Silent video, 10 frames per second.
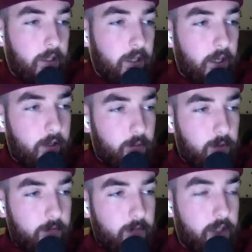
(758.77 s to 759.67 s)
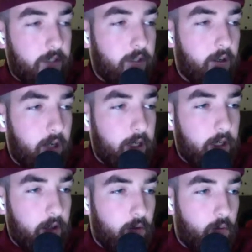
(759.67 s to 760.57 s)
and I was with this guy
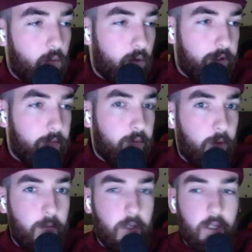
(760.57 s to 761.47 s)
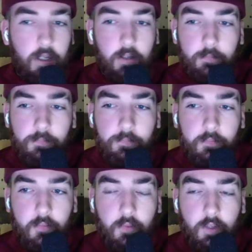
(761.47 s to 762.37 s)
who was a proper
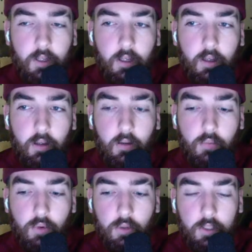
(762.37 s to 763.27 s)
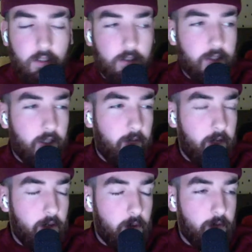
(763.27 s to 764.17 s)
broadcaster. I think
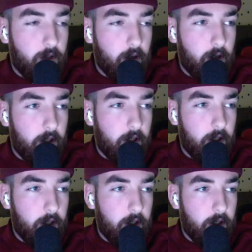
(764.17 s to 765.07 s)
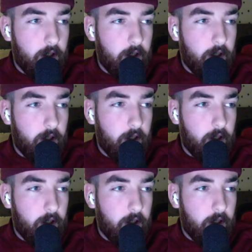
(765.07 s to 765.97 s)
he was with Sky Sports, just like
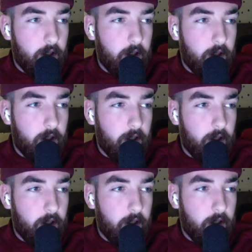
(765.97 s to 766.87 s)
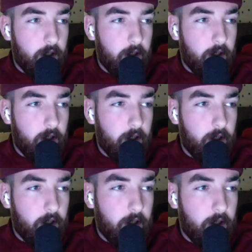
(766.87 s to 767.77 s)
proper lower league
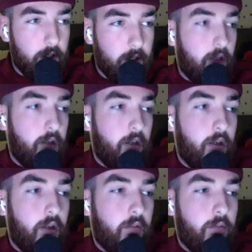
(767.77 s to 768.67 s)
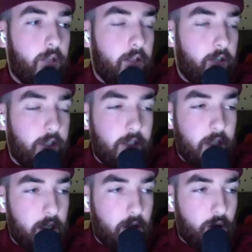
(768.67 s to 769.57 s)
games. Literally, just
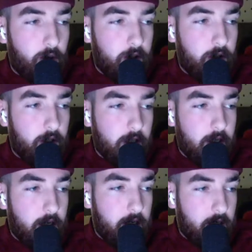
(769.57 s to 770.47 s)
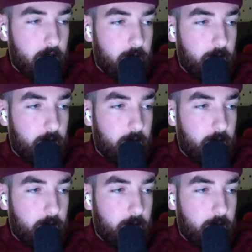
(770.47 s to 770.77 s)
any commentary they'd need